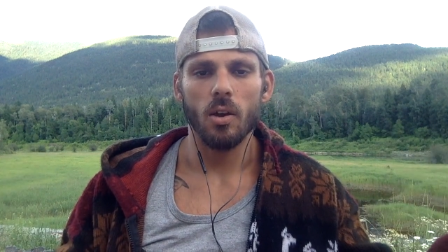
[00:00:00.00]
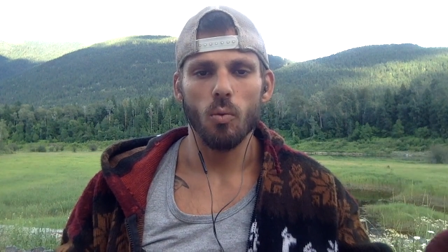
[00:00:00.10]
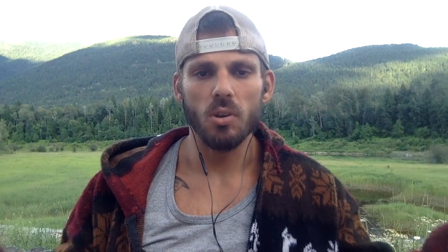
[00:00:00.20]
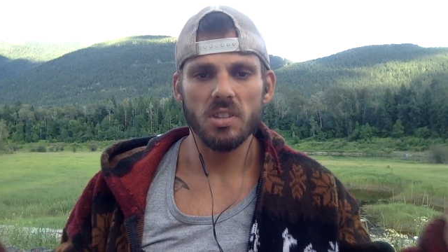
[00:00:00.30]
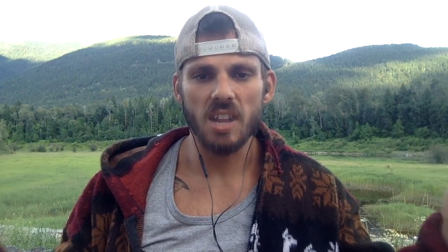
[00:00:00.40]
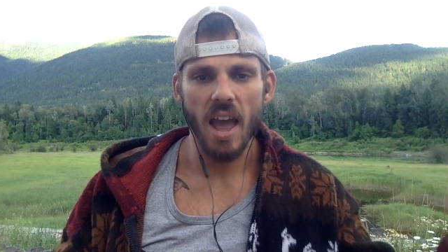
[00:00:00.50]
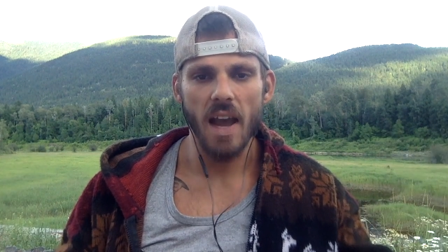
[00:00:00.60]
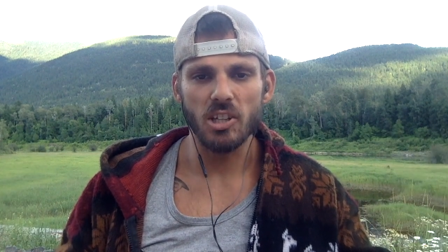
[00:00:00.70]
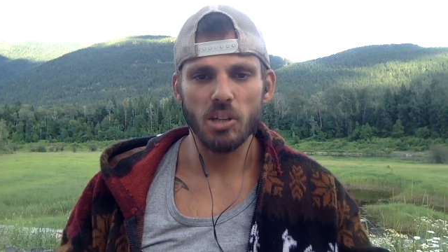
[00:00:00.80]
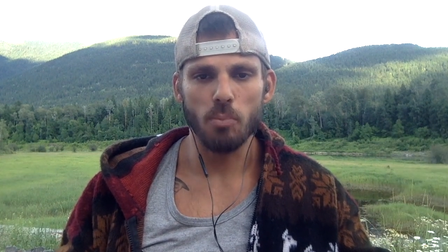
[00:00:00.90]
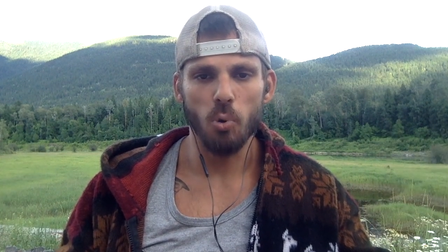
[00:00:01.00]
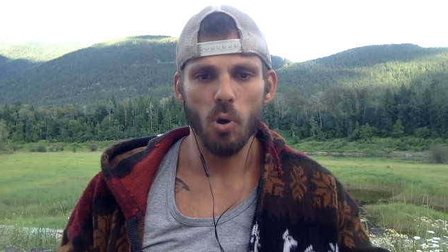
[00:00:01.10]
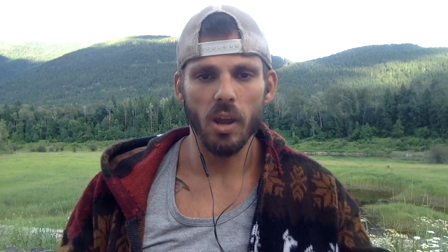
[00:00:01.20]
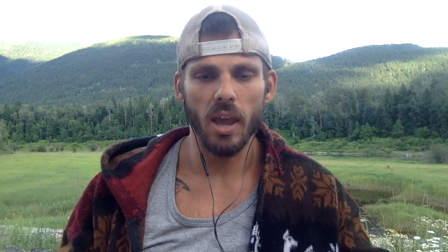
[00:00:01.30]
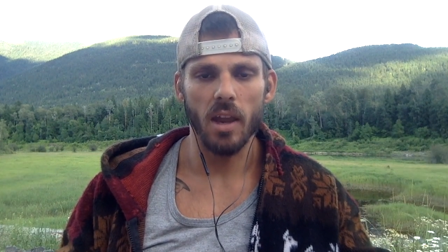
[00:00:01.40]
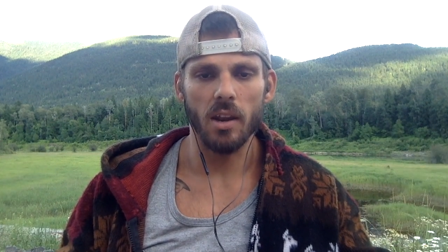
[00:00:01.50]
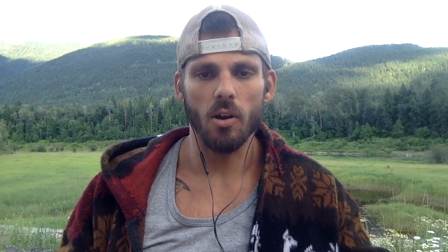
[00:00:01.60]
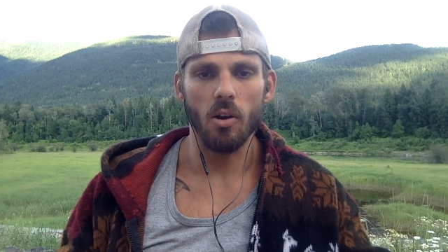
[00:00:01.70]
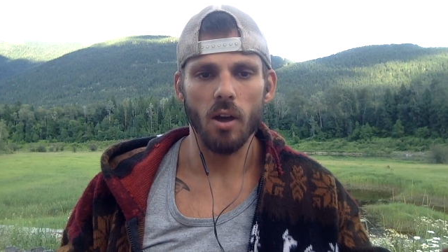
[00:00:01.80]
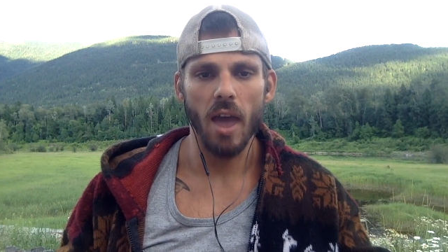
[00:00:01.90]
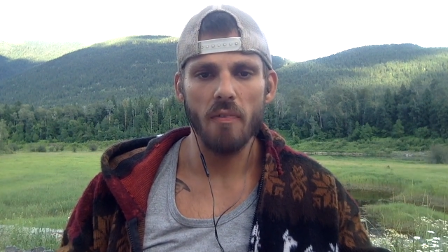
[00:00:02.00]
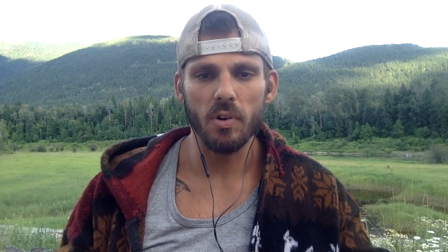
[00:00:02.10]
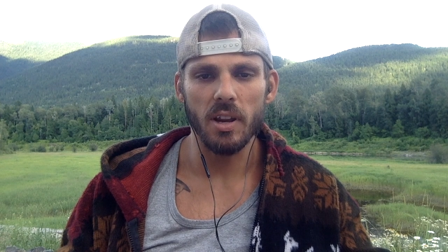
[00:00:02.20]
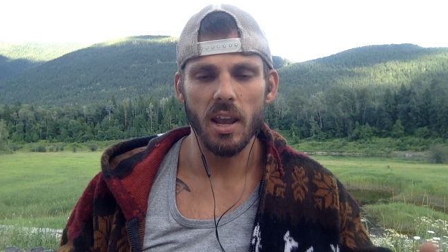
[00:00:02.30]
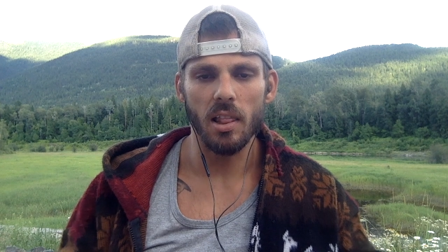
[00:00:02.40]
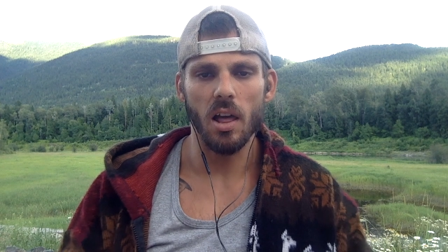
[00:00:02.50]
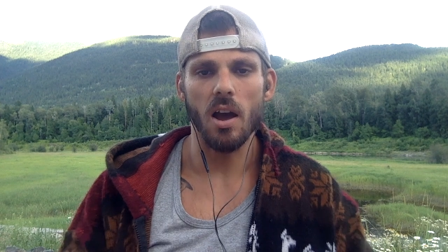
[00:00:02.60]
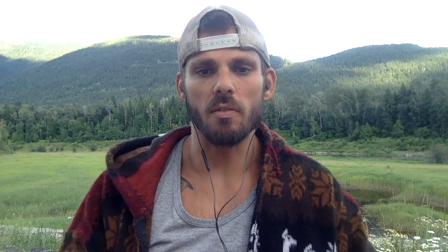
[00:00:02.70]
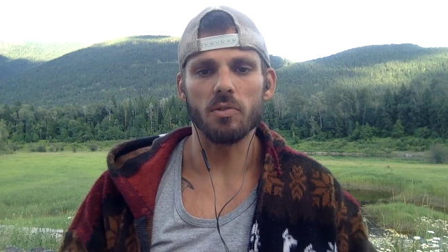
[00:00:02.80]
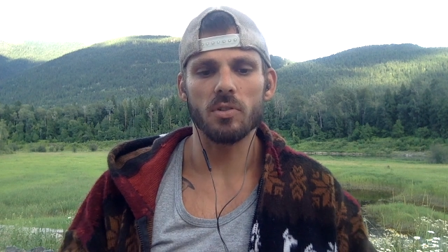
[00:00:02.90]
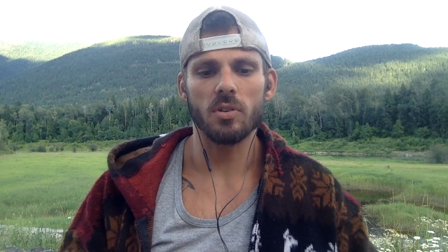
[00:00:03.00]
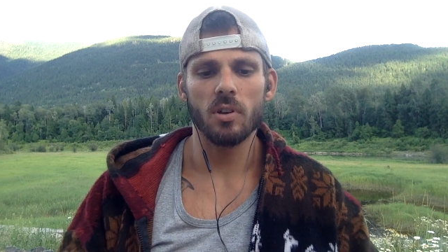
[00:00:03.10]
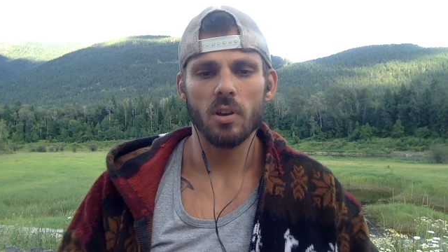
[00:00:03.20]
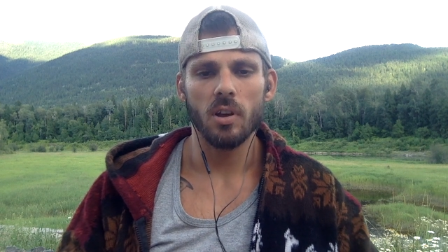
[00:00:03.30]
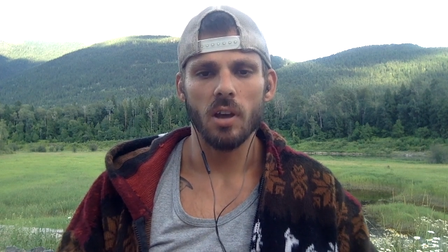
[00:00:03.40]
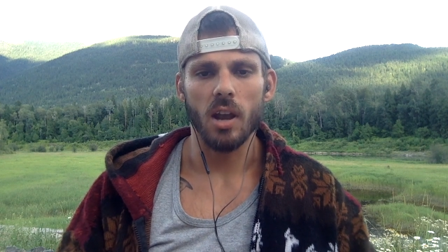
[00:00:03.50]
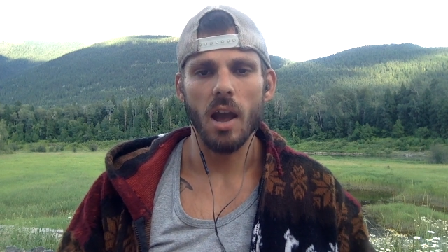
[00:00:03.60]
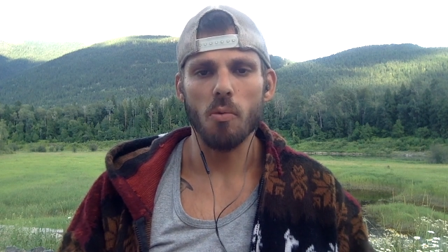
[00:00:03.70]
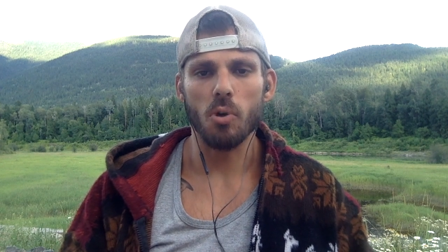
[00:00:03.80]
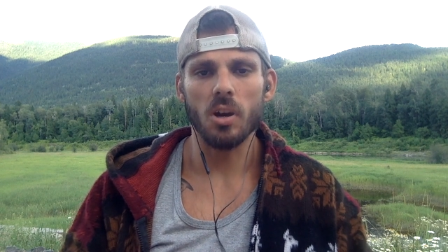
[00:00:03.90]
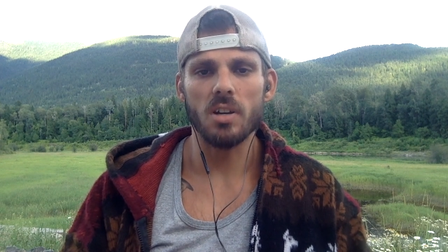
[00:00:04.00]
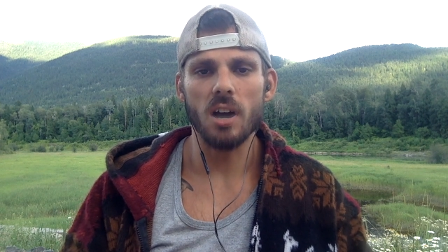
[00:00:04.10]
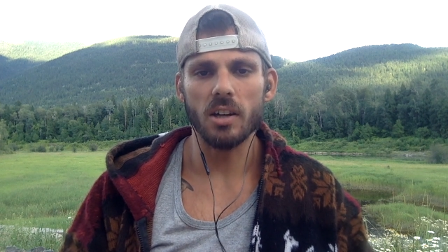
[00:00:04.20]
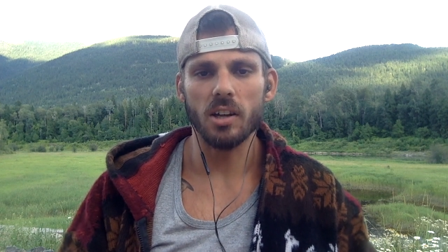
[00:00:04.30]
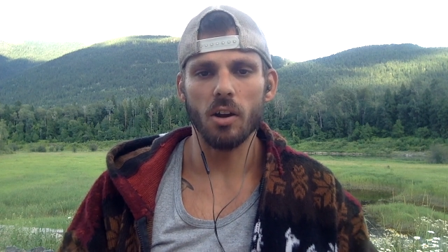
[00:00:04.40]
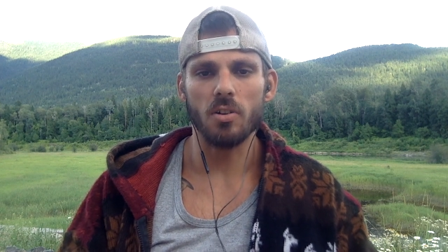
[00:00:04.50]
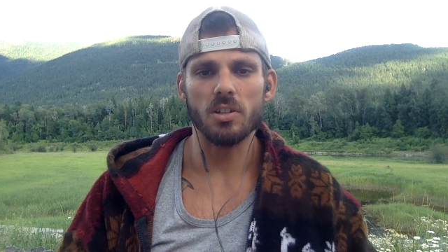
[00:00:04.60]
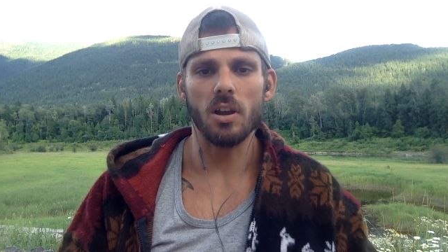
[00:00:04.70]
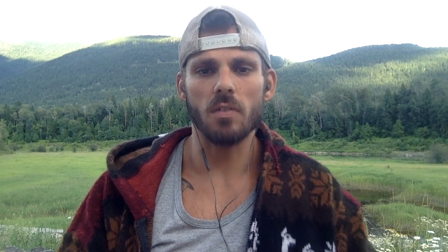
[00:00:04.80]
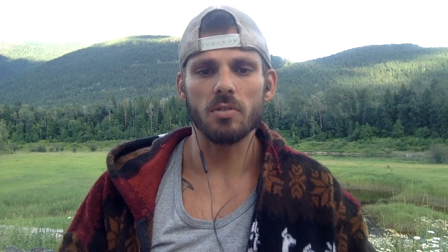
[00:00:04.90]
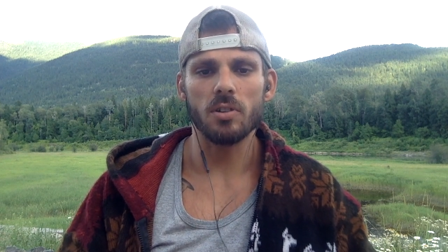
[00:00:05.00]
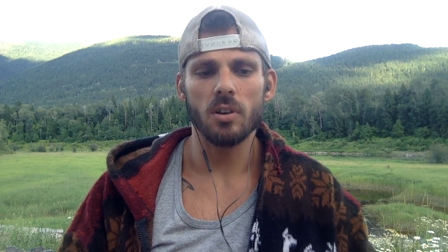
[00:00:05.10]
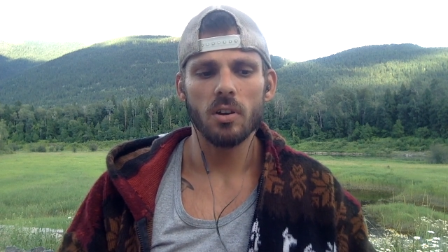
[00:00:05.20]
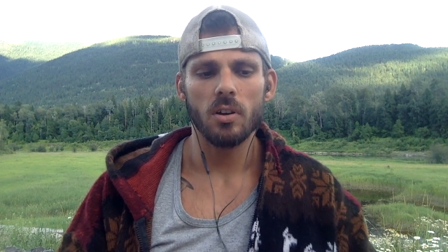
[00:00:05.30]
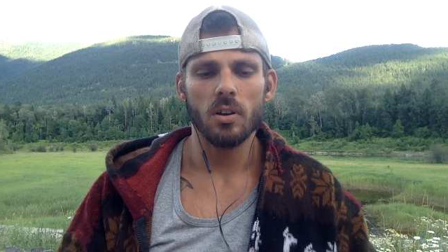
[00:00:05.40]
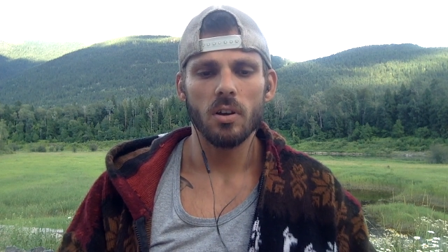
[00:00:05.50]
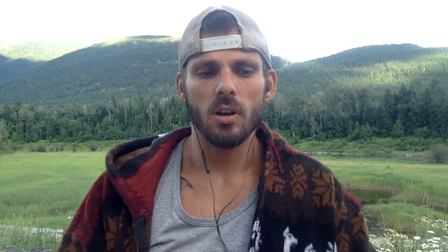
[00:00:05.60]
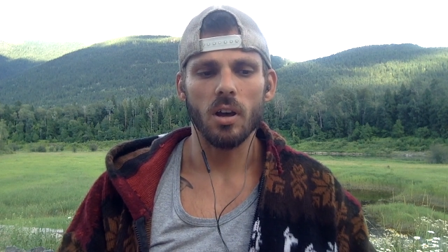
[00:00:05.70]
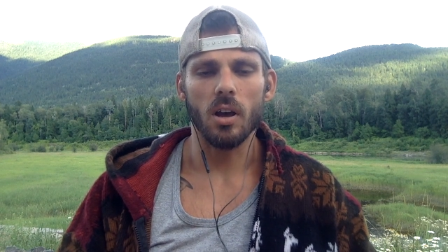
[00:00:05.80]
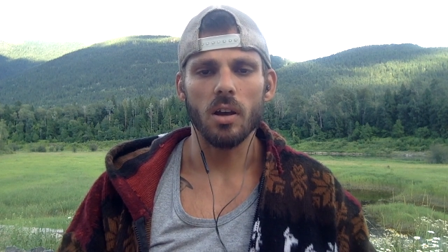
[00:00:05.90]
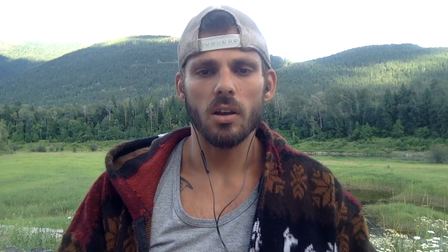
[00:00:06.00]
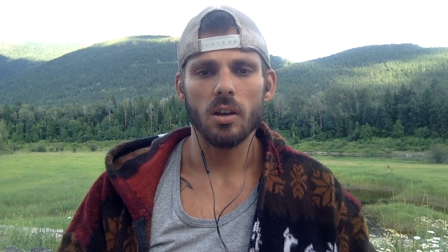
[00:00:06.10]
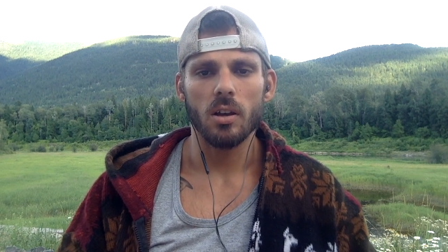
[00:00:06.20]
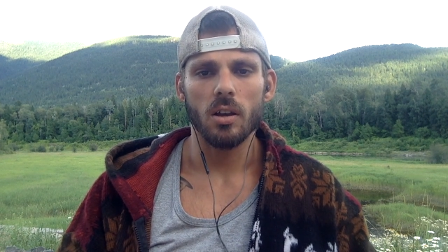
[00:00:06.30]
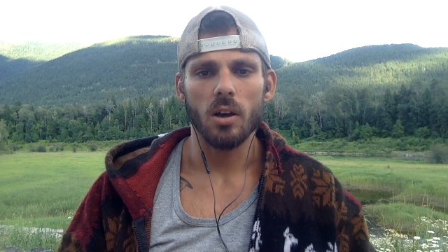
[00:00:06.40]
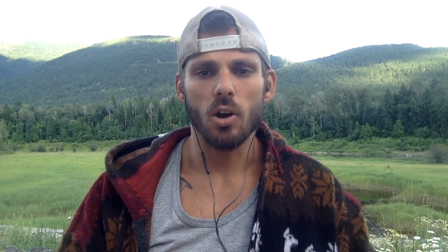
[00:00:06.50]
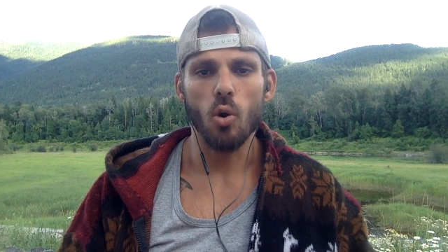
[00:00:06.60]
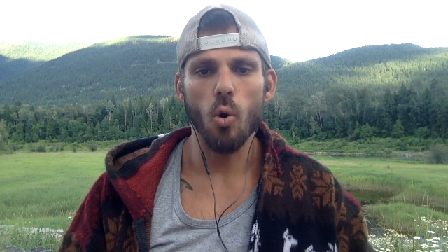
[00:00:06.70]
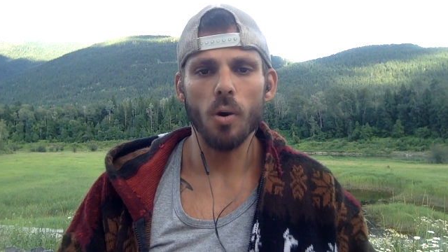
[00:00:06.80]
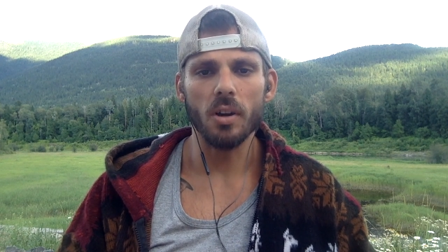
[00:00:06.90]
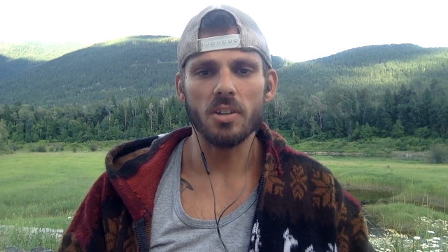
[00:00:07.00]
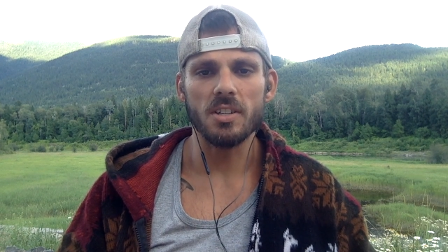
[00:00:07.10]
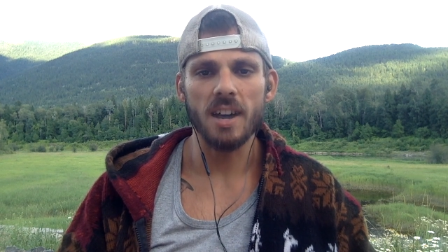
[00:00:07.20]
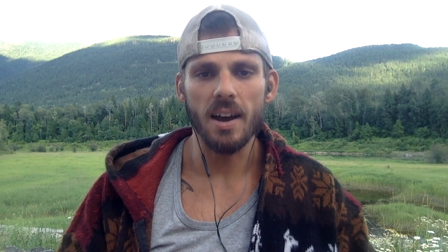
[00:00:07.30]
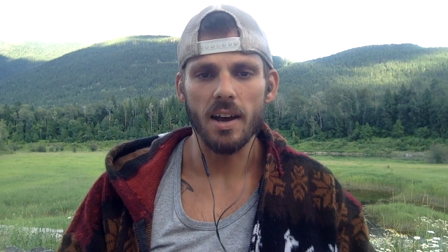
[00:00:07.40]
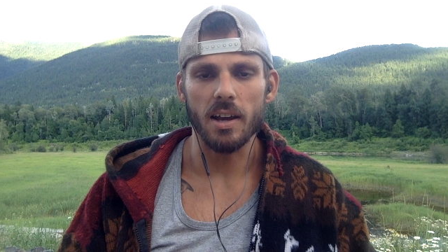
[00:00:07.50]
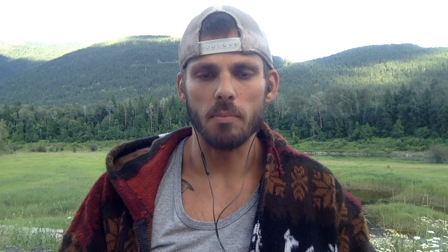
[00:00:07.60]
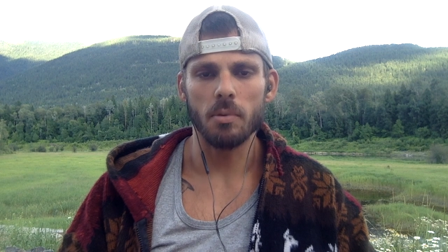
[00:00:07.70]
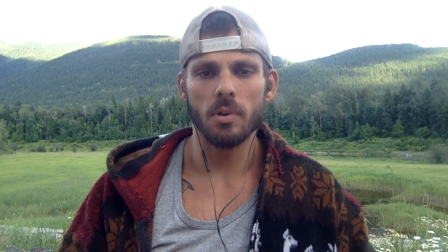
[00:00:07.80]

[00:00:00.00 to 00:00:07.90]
what's it actually pointing at in our everyday lives, and how we're conducting ourselves according to time.